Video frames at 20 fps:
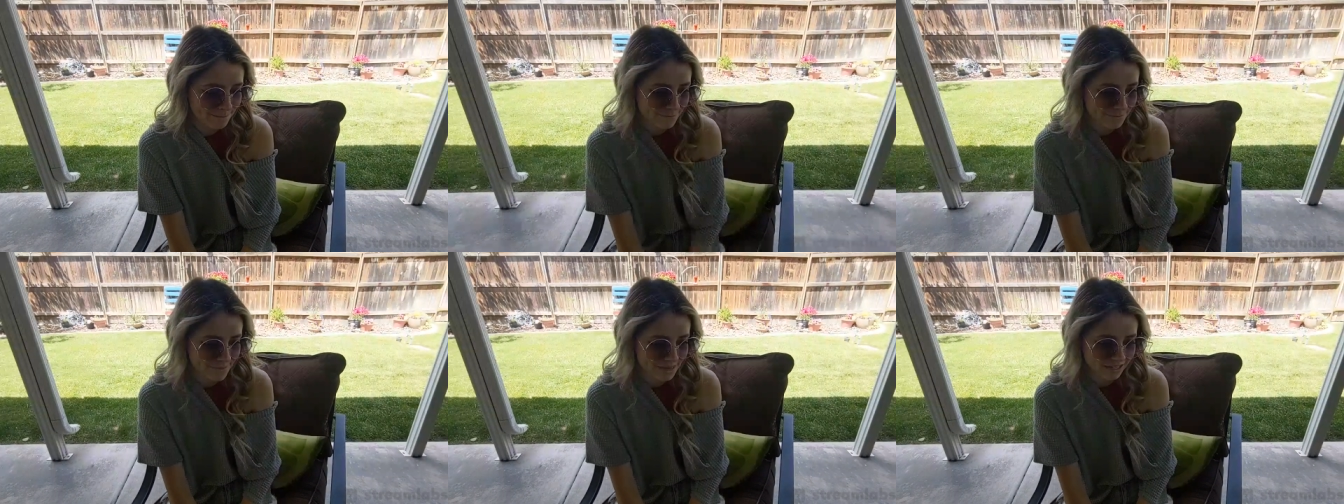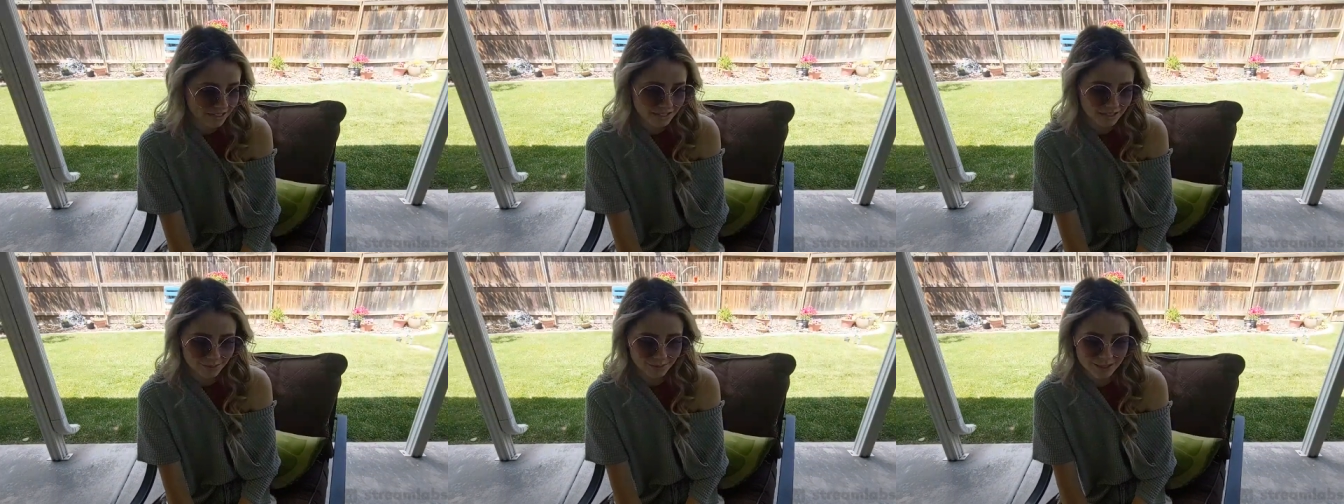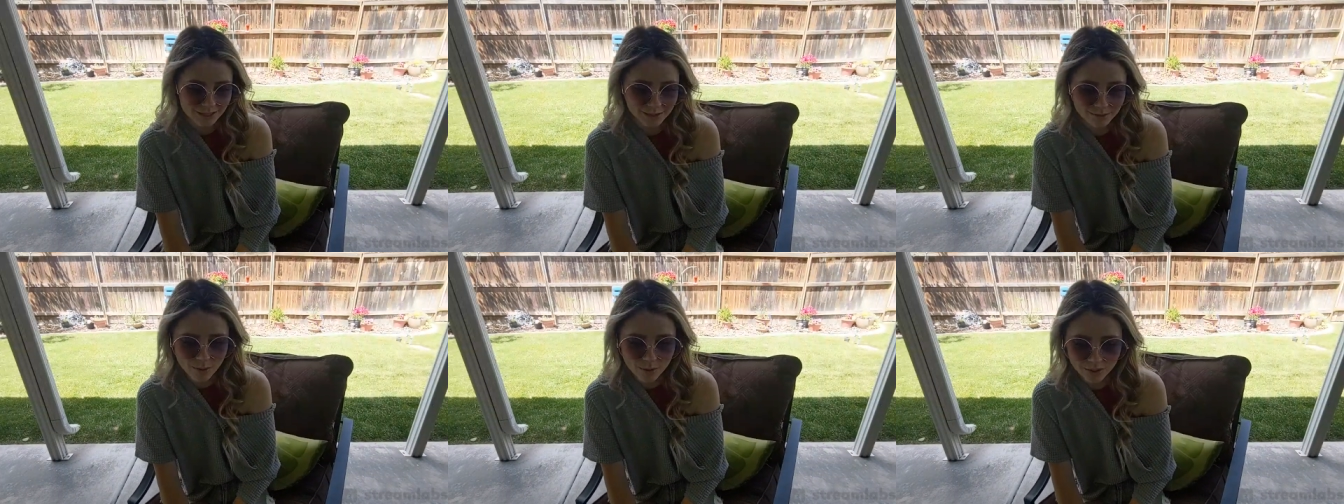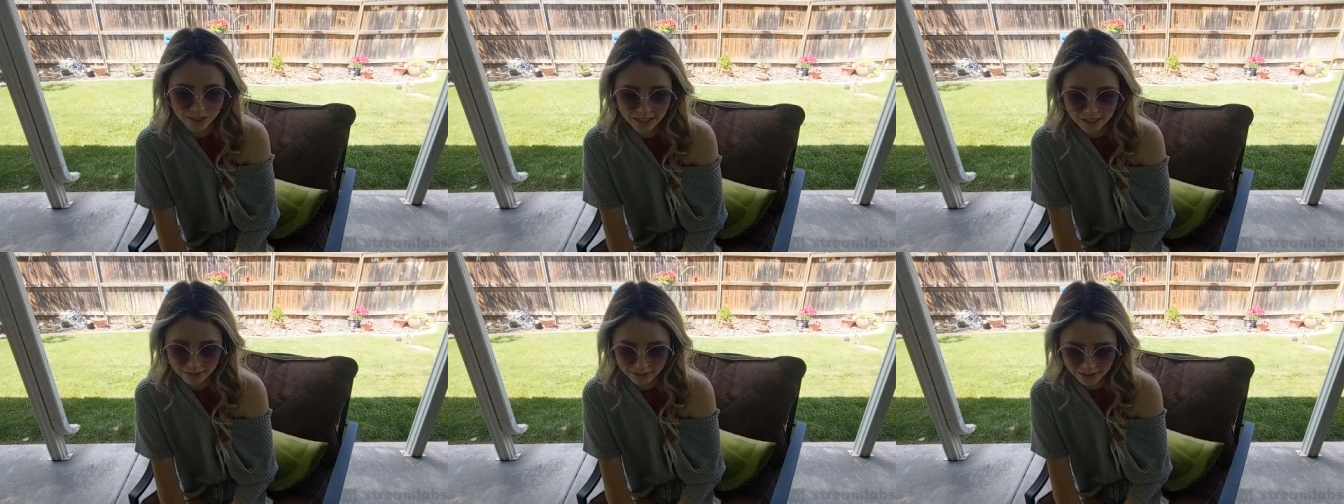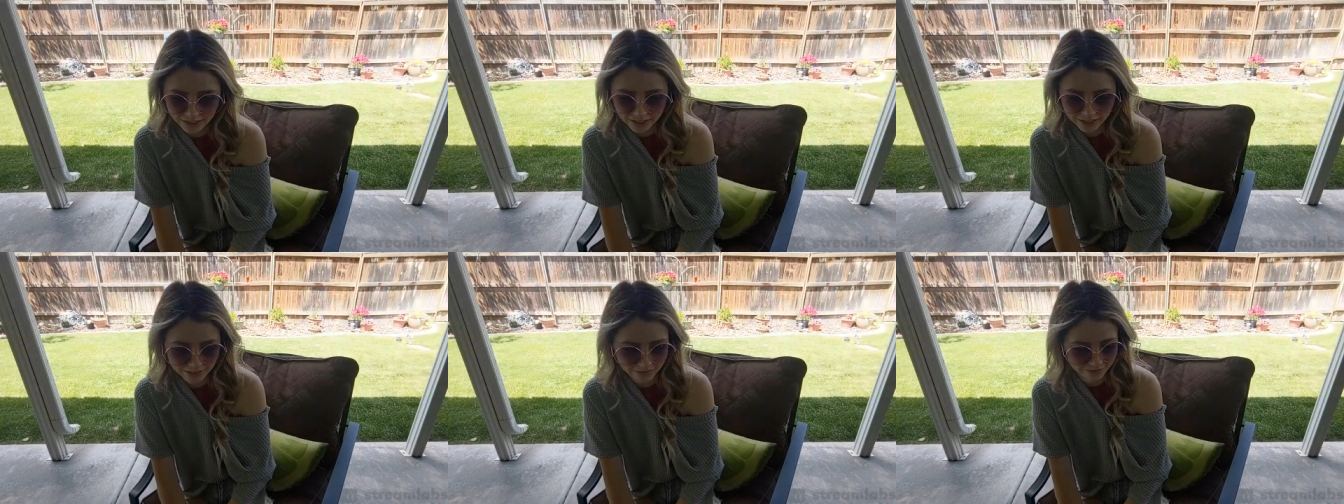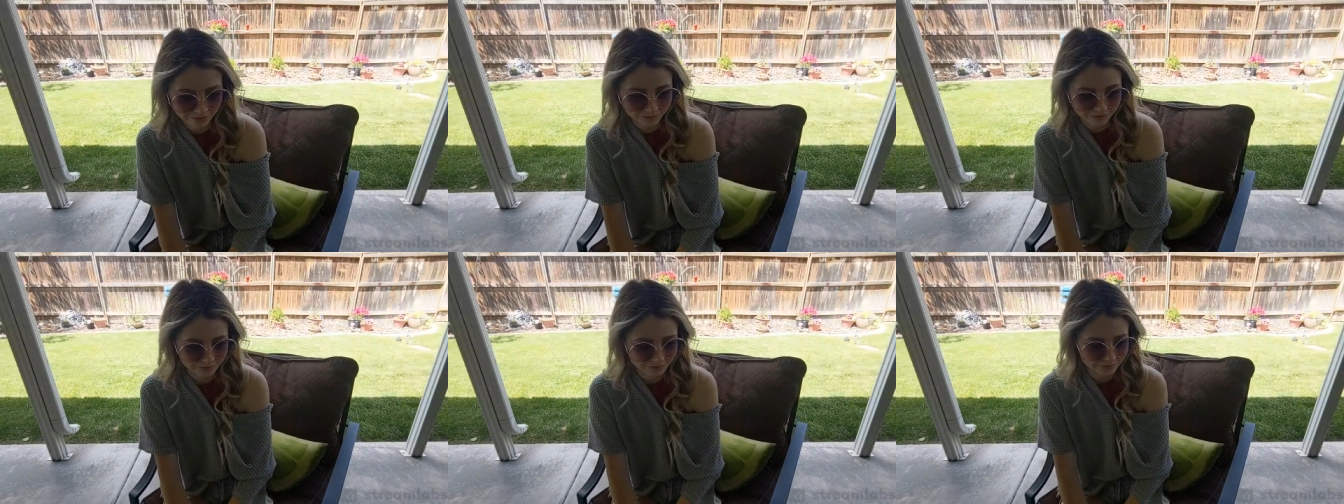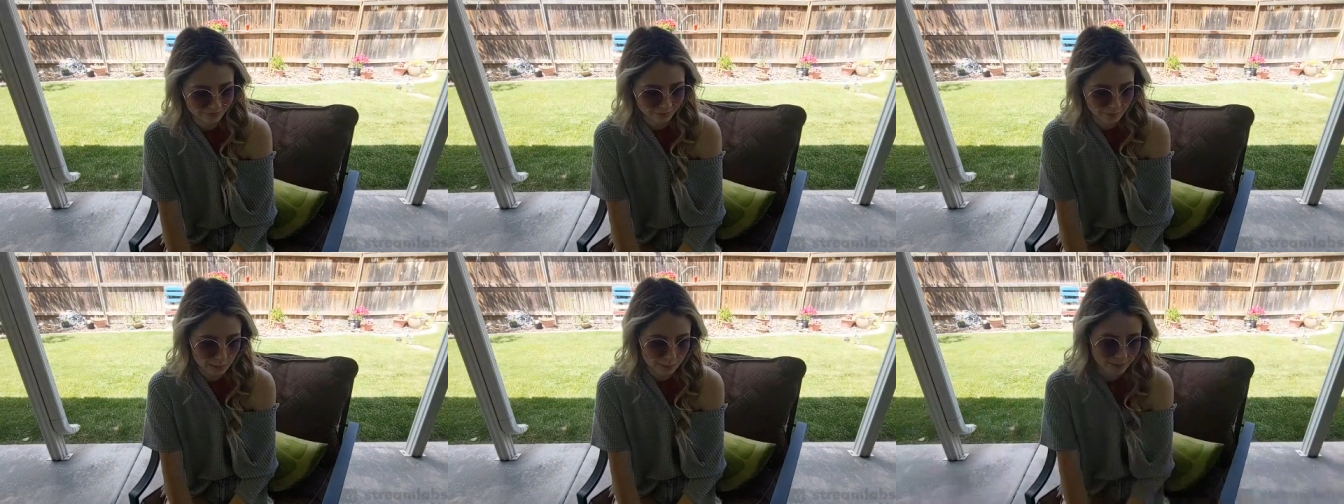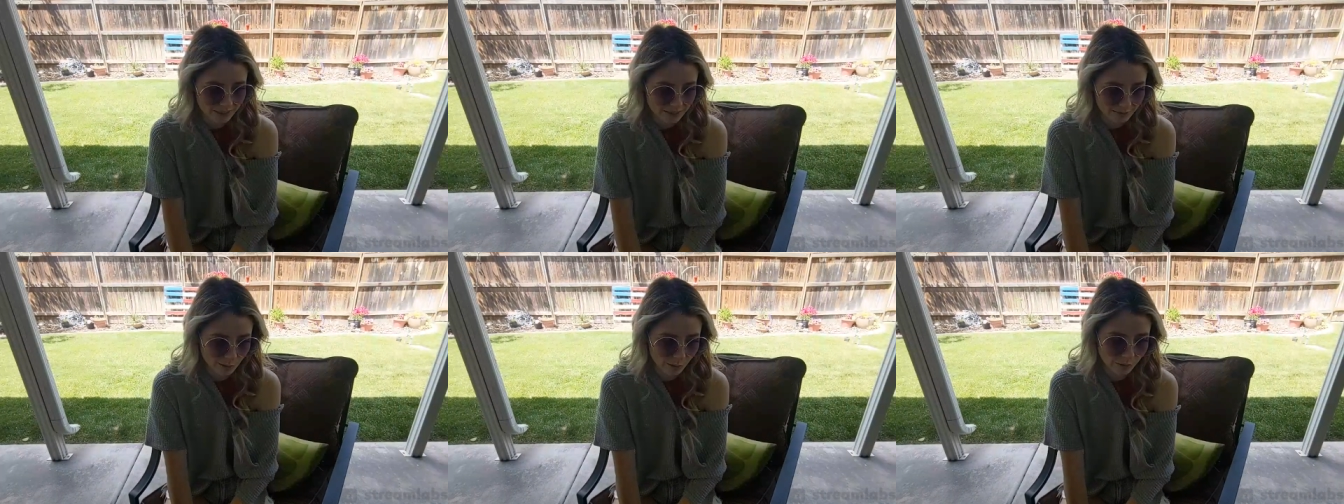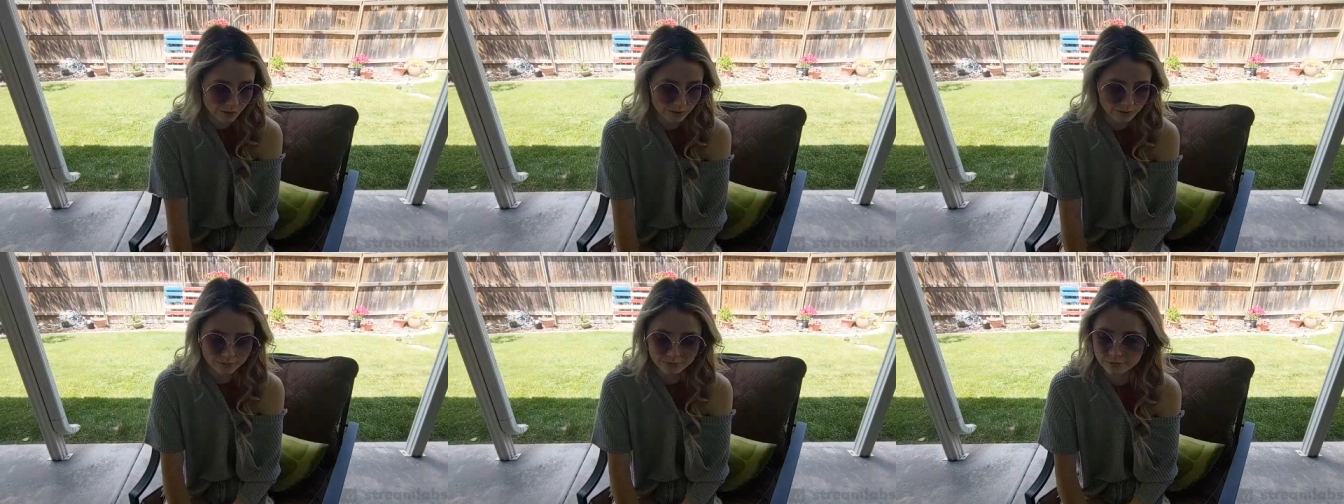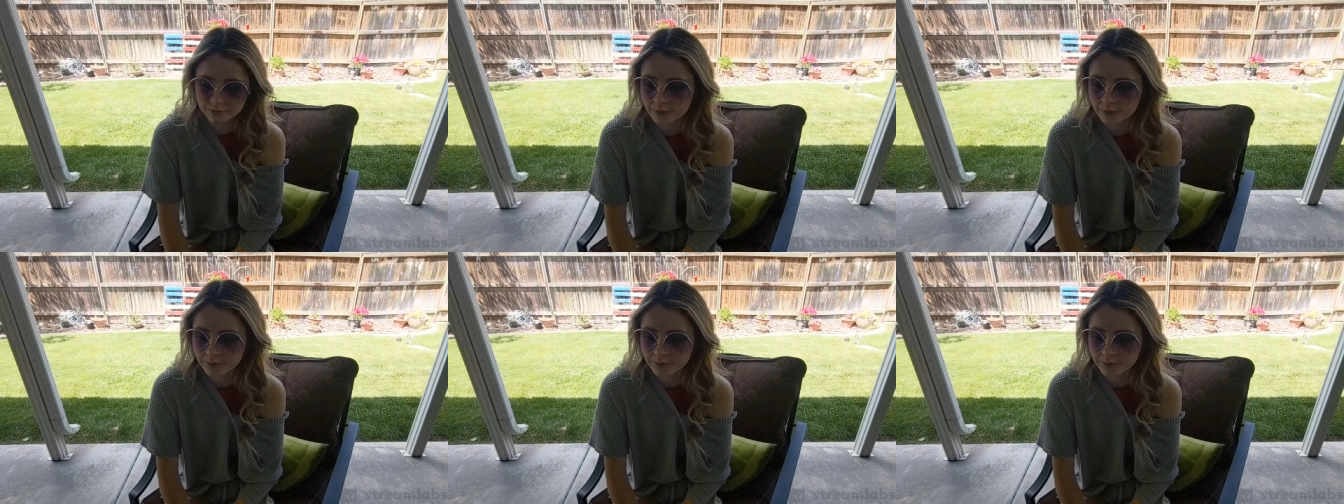mm. so. Somebody's okay. smoking out there. Pepe smoke?